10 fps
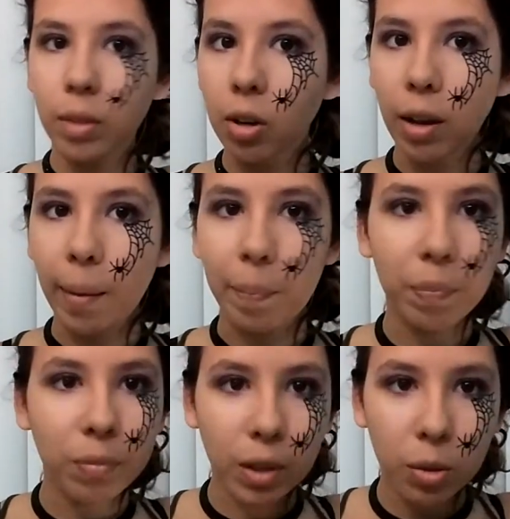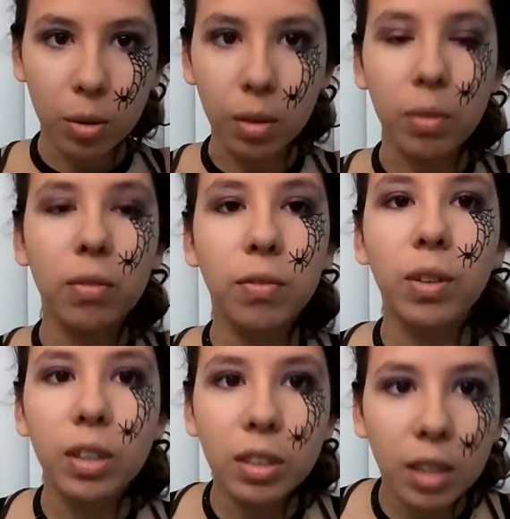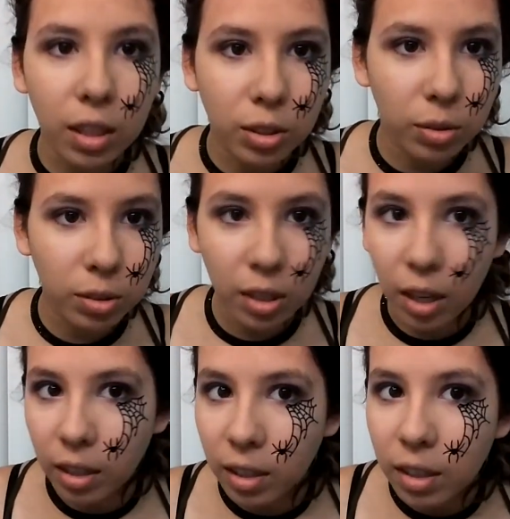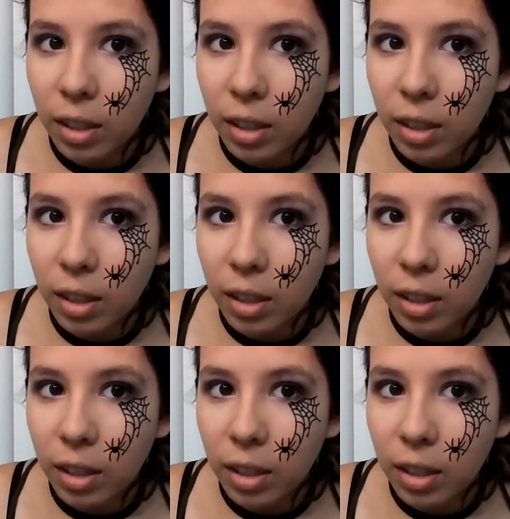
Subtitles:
Okay, cool. First tattoo done.